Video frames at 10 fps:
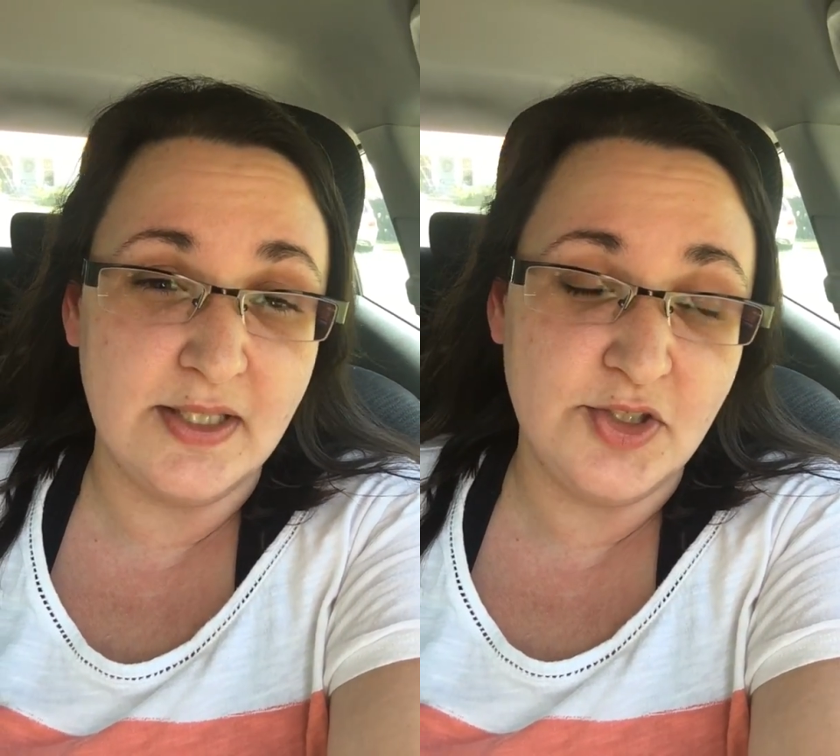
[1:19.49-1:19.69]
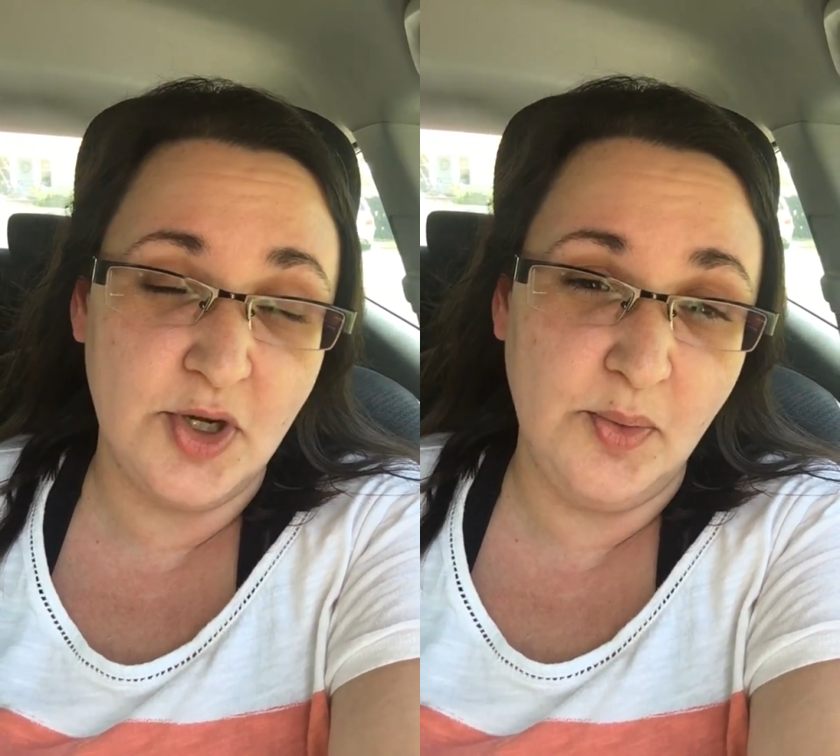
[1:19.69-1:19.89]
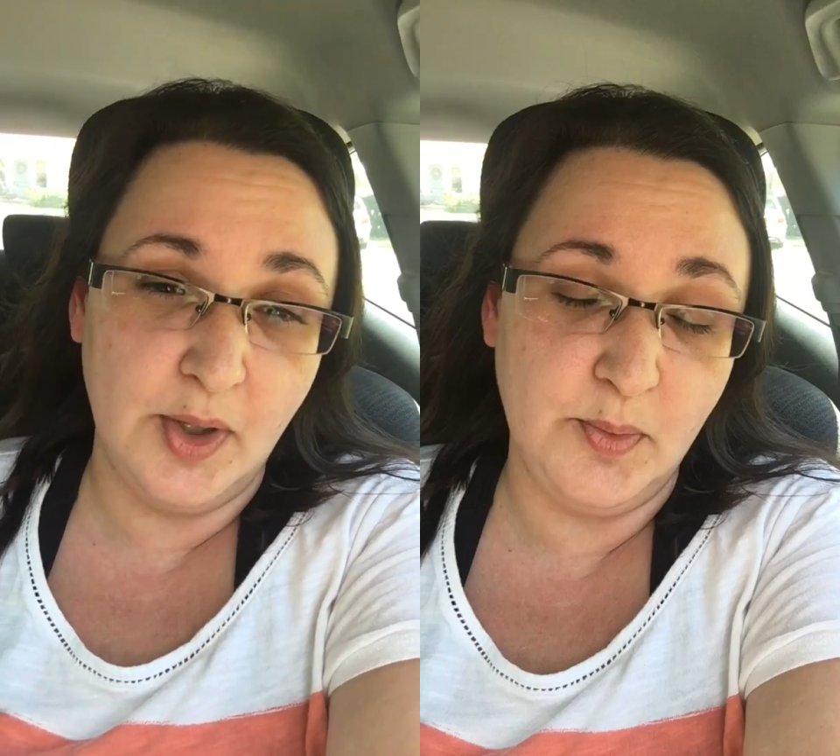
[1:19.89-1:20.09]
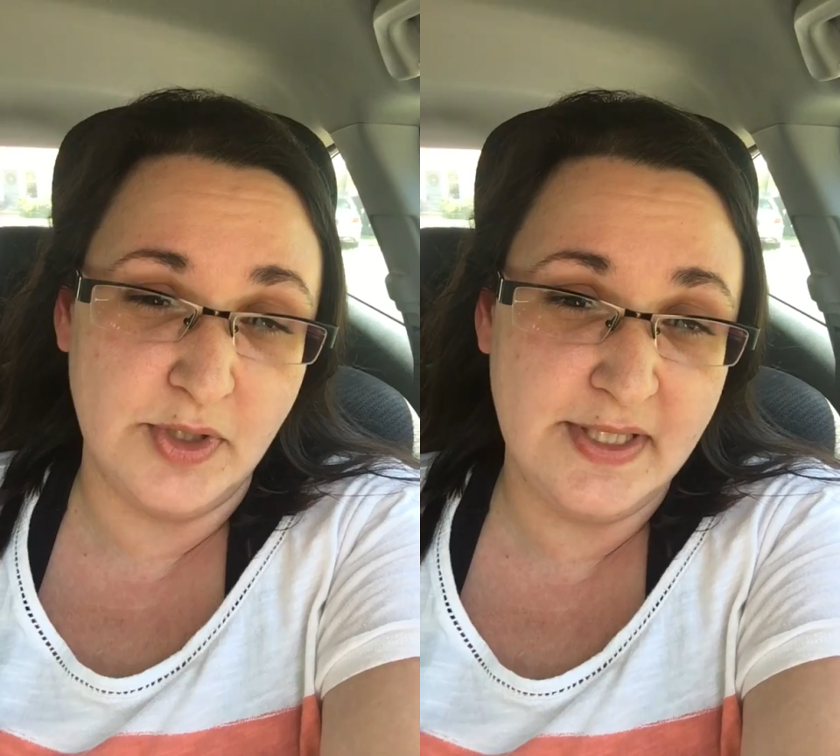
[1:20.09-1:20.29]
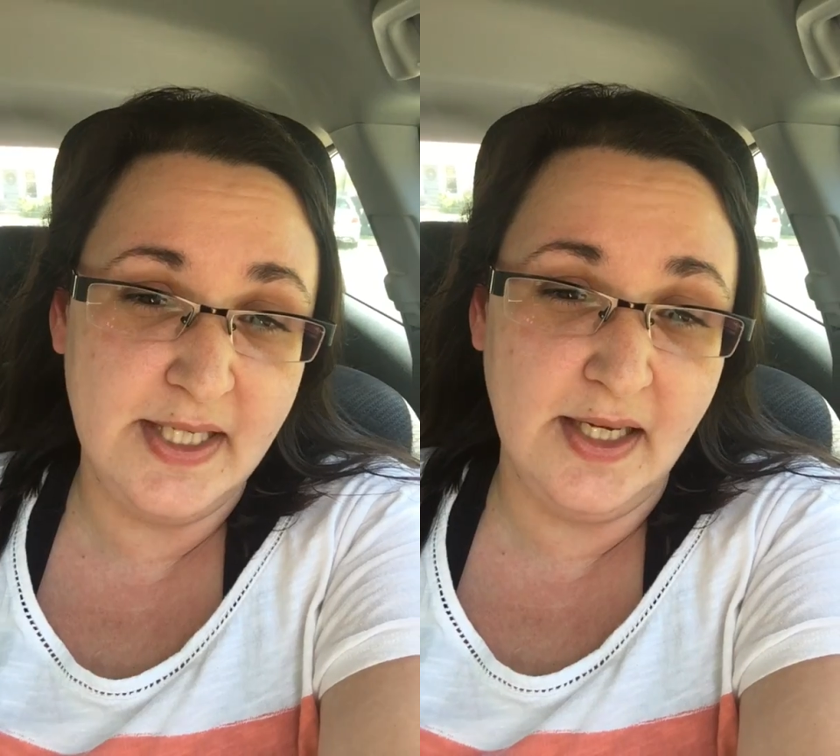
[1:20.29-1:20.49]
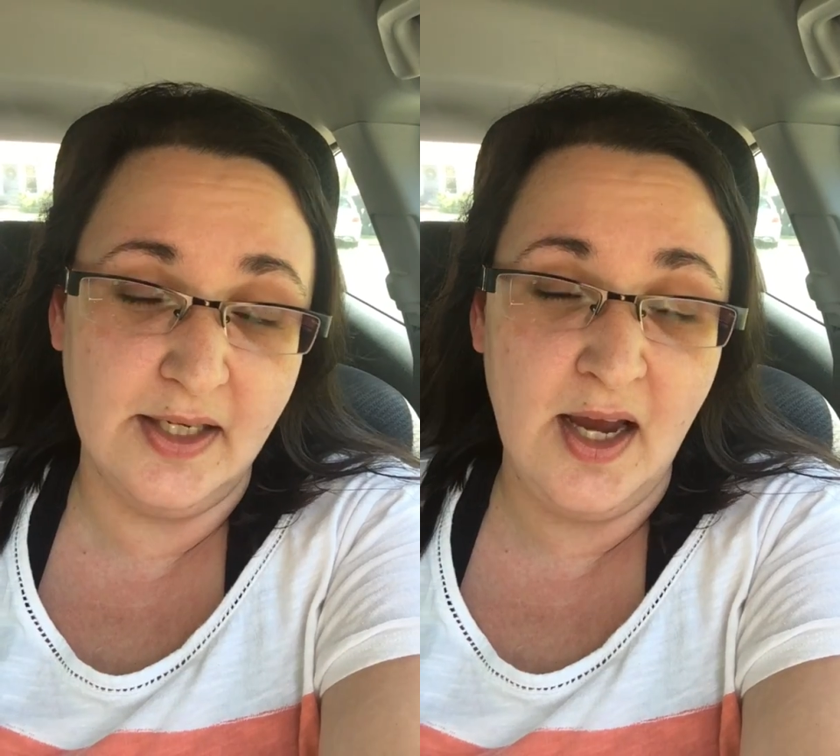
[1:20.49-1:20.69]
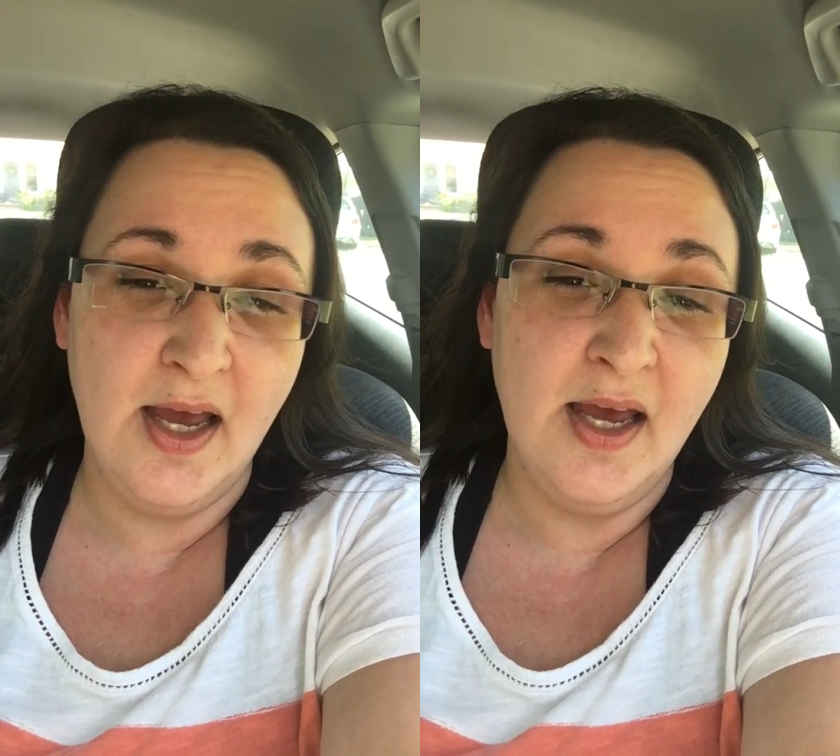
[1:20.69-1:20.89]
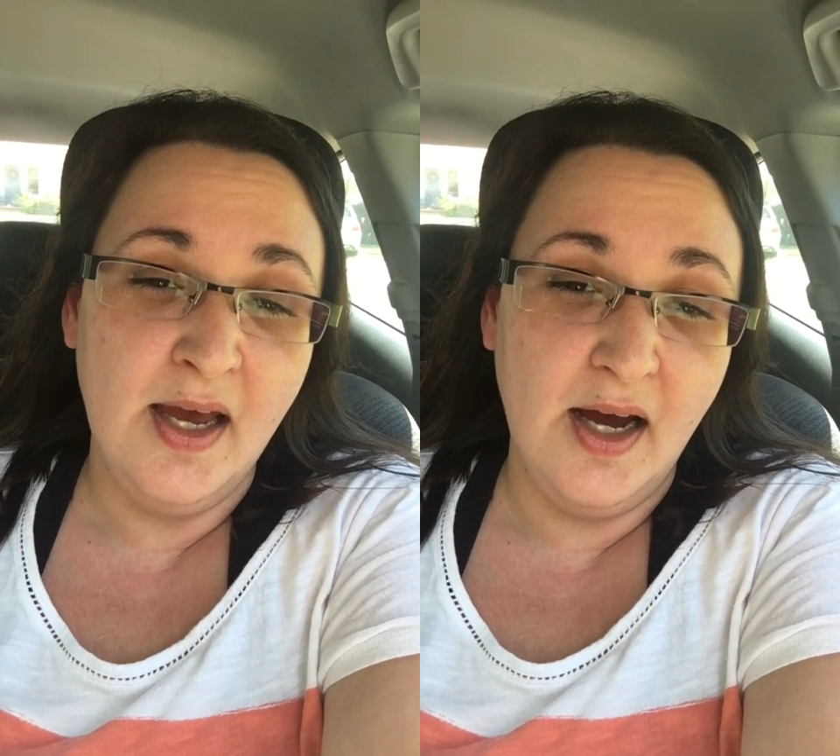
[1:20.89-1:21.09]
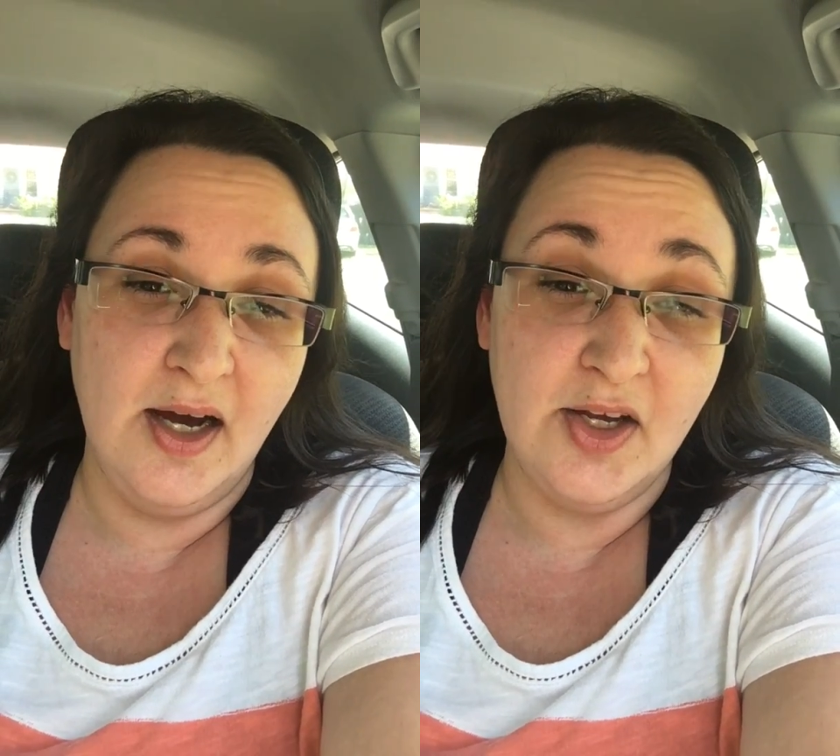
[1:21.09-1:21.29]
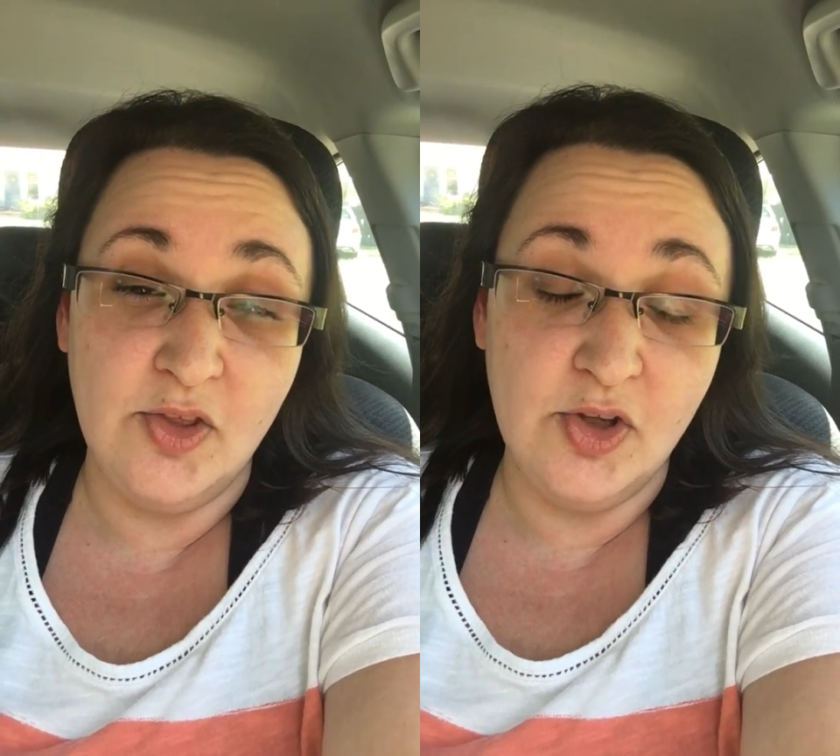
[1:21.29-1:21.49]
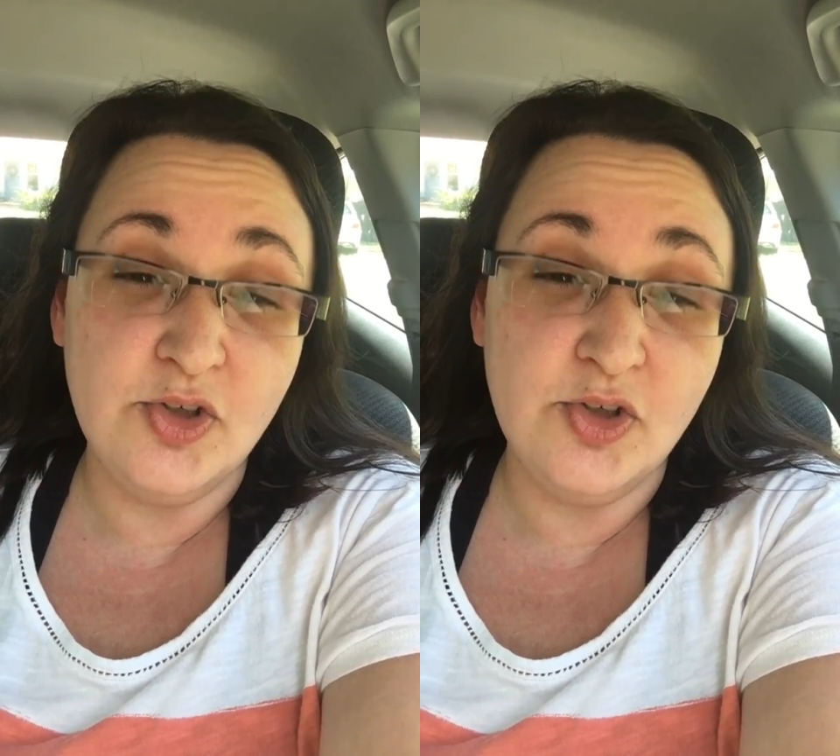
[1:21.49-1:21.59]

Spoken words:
And so what we're seeing in